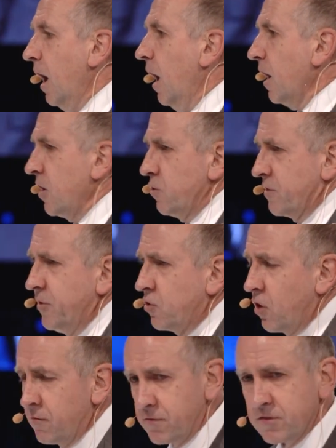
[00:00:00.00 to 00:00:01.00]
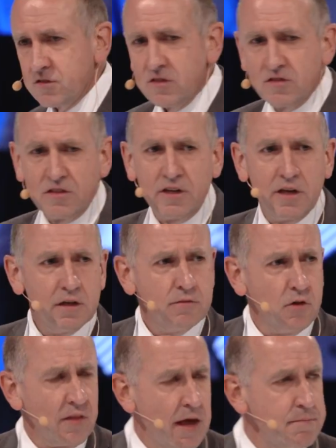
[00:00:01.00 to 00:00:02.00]
I go to a few conferences a year,
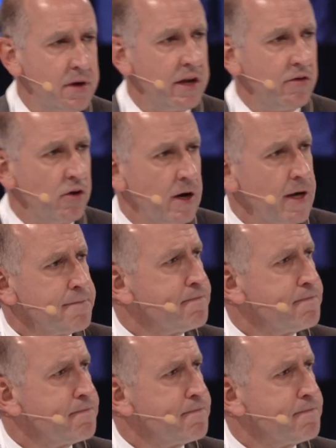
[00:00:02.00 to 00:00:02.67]
not that many really.